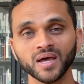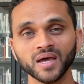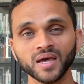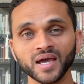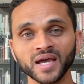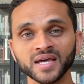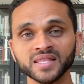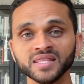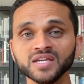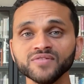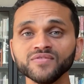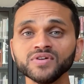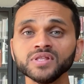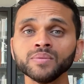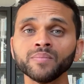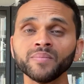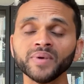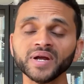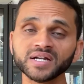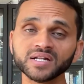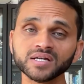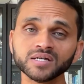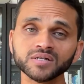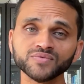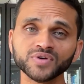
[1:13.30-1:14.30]
An even
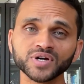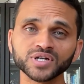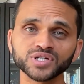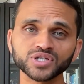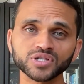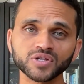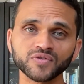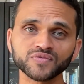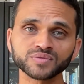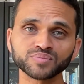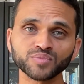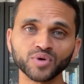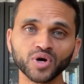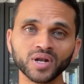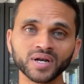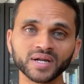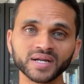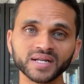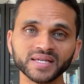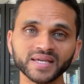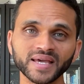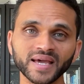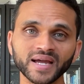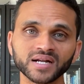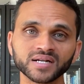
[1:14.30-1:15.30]
better version of small
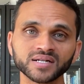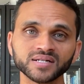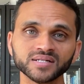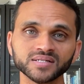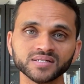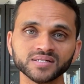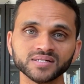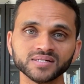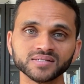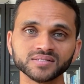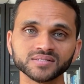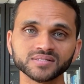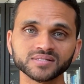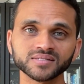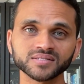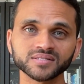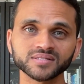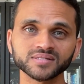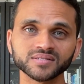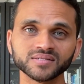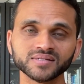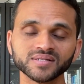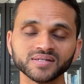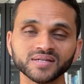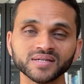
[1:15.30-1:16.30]
reactors
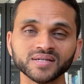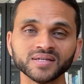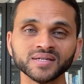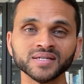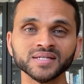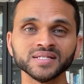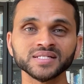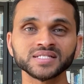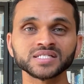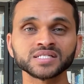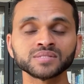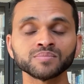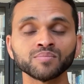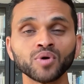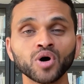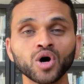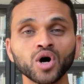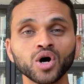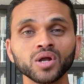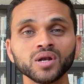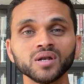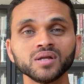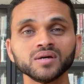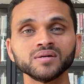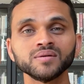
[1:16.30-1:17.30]
is
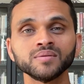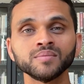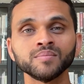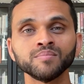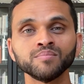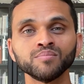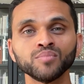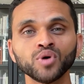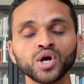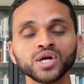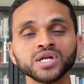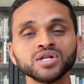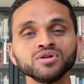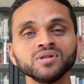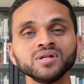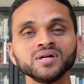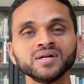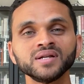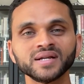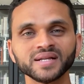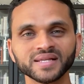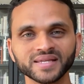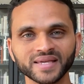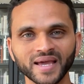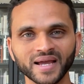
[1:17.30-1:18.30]
small
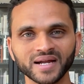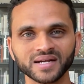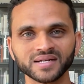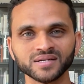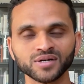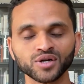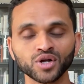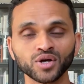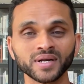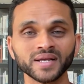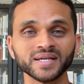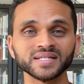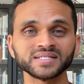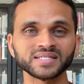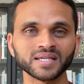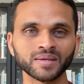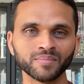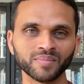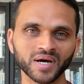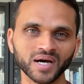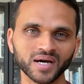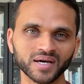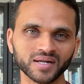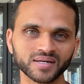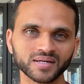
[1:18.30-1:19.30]
modular reactor or
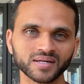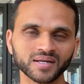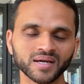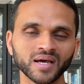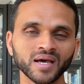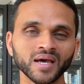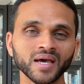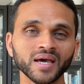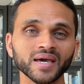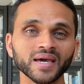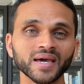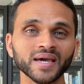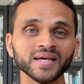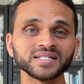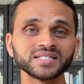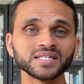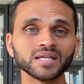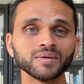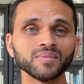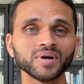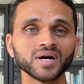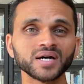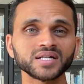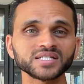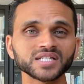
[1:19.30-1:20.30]
SMR.
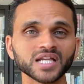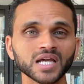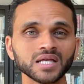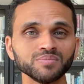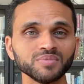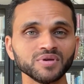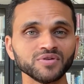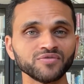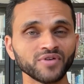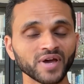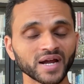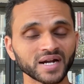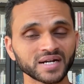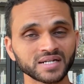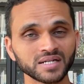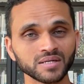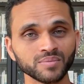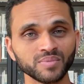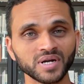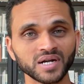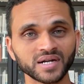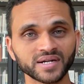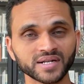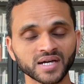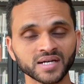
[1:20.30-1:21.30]
SMRs can be factory
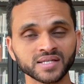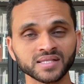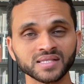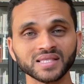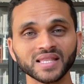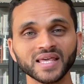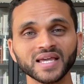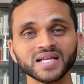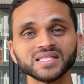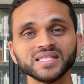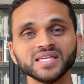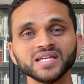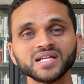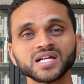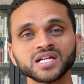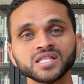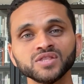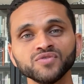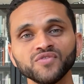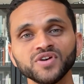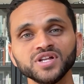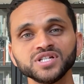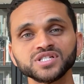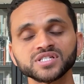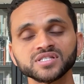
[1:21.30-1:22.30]
built, unlike the
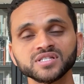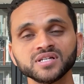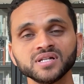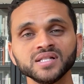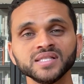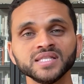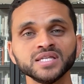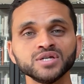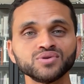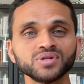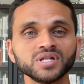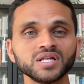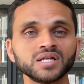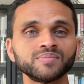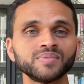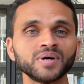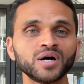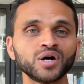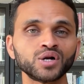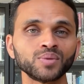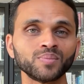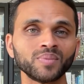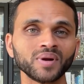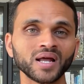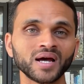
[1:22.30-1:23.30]
conventional nuclear
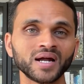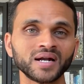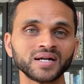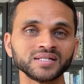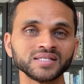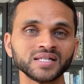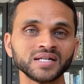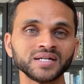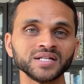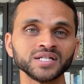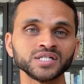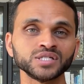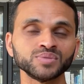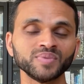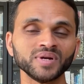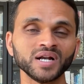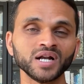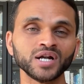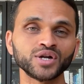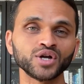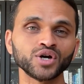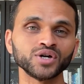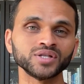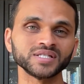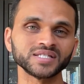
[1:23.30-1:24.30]
power plant that is
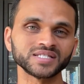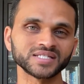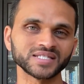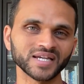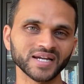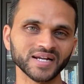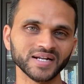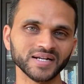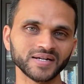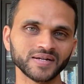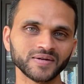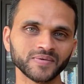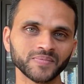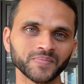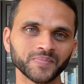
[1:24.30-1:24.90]
built on site.